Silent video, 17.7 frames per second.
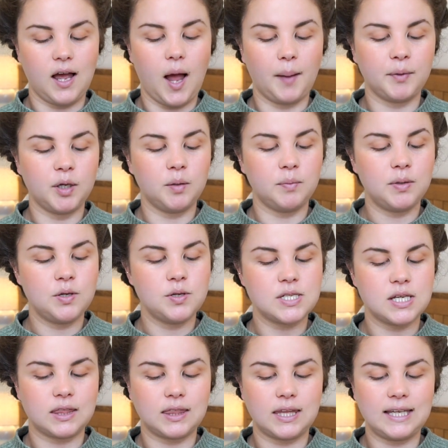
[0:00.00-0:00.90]
I'm going to be
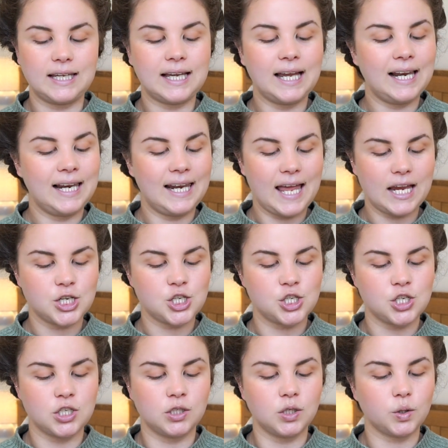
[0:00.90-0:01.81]
using the
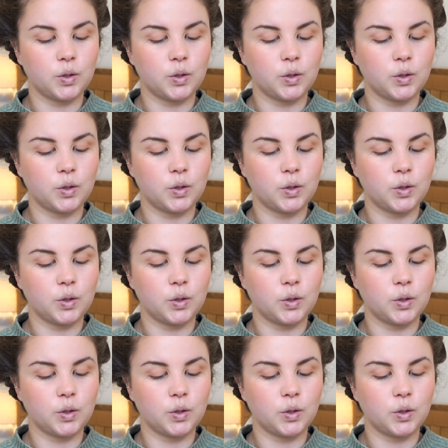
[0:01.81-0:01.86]
Collection